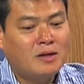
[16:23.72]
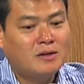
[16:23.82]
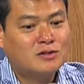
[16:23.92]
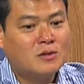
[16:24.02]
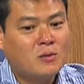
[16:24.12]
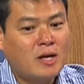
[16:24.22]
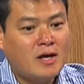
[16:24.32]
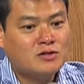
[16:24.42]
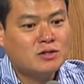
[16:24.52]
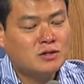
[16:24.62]
so we
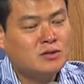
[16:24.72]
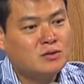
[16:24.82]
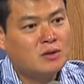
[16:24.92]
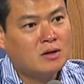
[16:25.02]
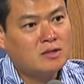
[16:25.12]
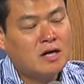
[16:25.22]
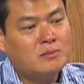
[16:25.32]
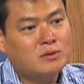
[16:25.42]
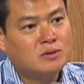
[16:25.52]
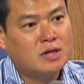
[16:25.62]
actually need to do a lot of
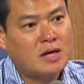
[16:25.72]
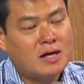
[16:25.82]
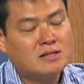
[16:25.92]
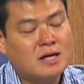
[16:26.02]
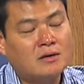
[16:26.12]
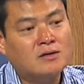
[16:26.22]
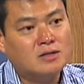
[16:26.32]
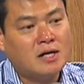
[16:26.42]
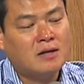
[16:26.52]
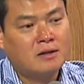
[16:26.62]
time to get us
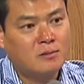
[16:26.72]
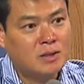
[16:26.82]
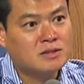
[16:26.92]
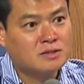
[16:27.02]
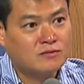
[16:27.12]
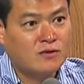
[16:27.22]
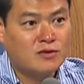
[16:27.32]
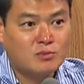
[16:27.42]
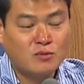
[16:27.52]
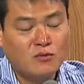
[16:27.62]
understand their business
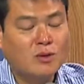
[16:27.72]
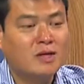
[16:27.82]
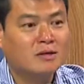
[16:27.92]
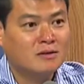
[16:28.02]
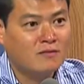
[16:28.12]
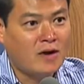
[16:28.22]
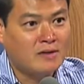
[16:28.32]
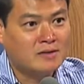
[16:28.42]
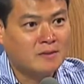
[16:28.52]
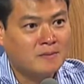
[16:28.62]
first before we can
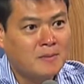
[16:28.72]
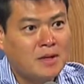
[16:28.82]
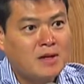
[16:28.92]
advise them.